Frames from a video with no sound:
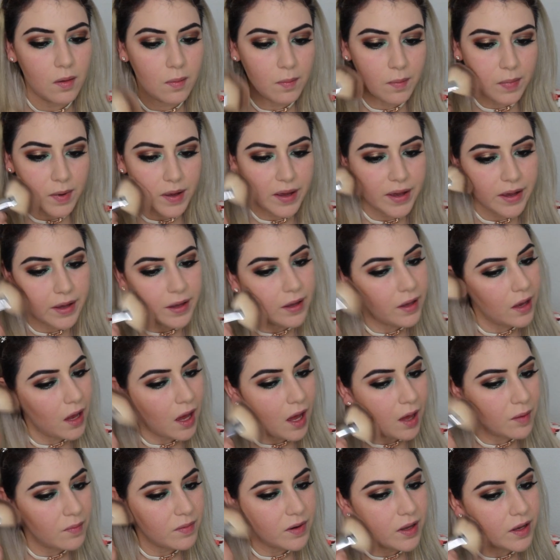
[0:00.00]
but
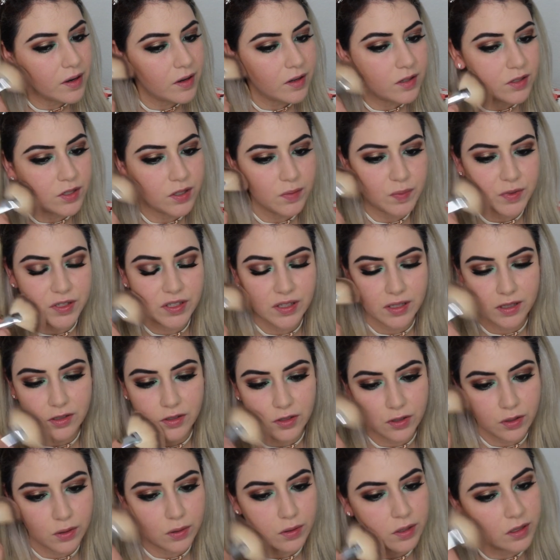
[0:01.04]
I'm not 100%
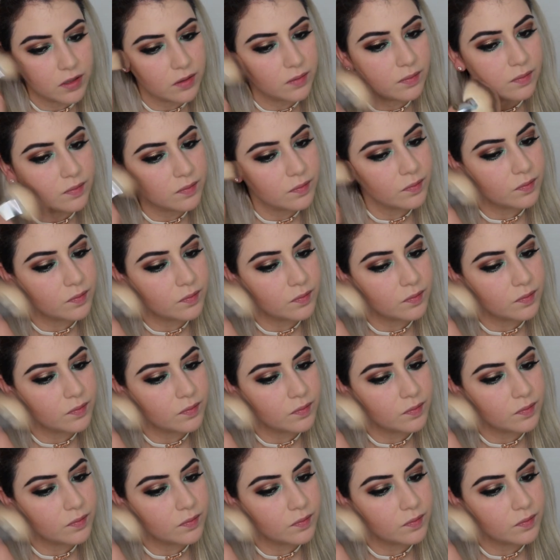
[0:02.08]
sure.